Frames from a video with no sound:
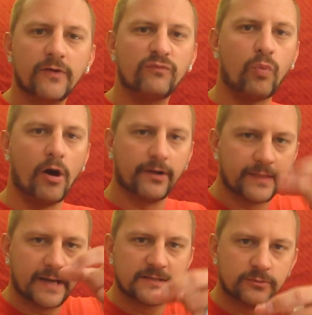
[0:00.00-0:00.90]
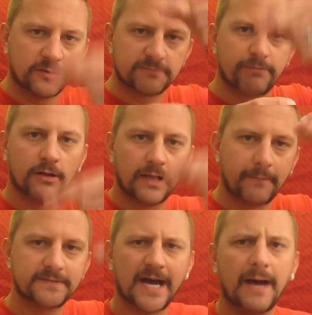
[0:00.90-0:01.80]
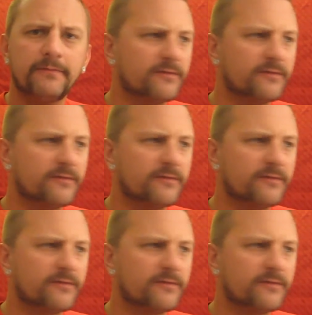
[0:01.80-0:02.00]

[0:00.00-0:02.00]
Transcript: of water that has one of those pull-up tops,